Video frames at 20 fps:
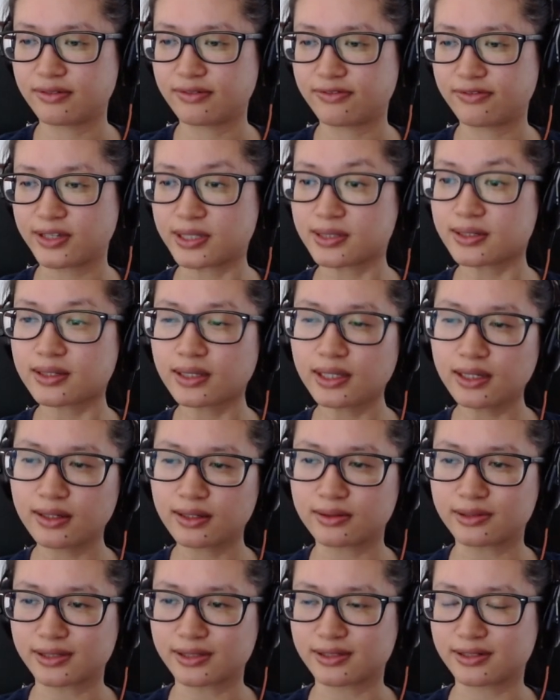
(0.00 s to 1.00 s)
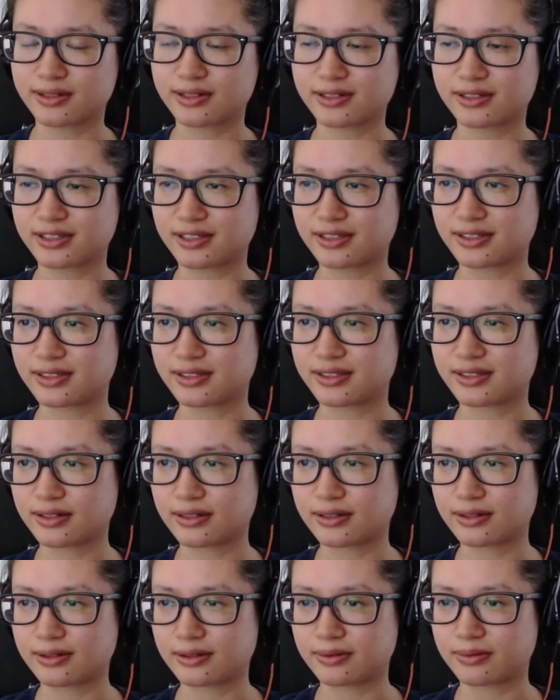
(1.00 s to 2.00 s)
physically and also
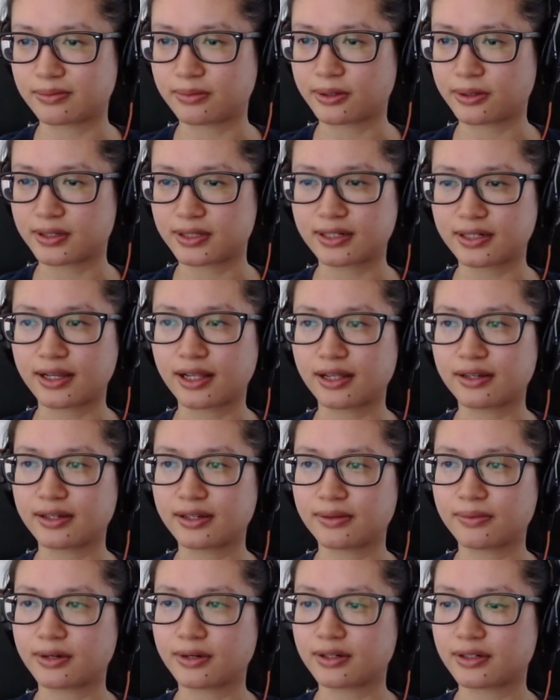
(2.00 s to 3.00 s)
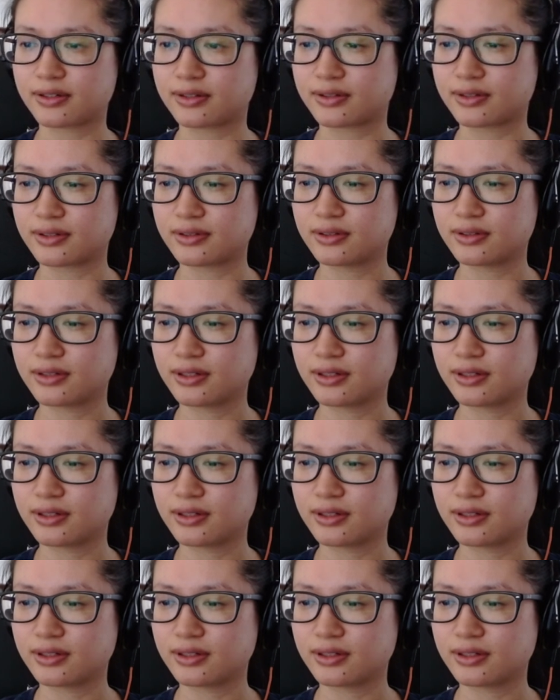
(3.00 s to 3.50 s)
personality wise,